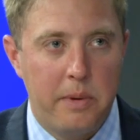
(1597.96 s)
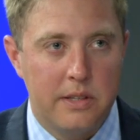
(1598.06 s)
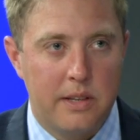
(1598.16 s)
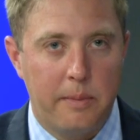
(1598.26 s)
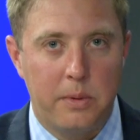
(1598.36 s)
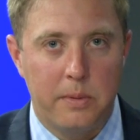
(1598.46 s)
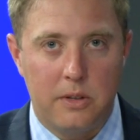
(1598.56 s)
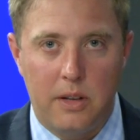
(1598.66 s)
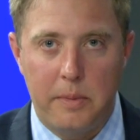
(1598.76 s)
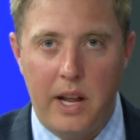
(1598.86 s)
being
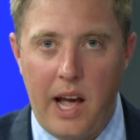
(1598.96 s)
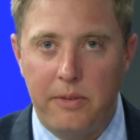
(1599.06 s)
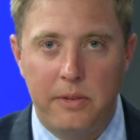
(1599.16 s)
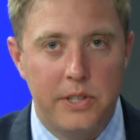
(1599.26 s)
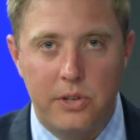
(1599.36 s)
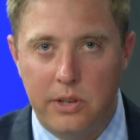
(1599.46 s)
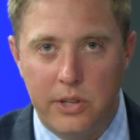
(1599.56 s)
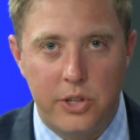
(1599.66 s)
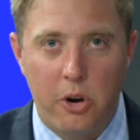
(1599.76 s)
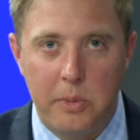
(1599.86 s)
skeptical. I mean, half of us are in
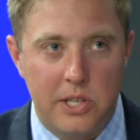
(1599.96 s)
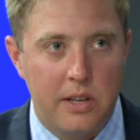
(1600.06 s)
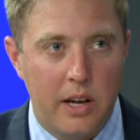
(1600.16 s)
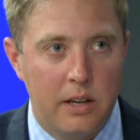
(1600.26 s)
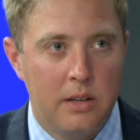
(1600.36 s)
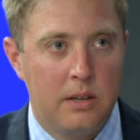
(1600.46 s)
the show me state.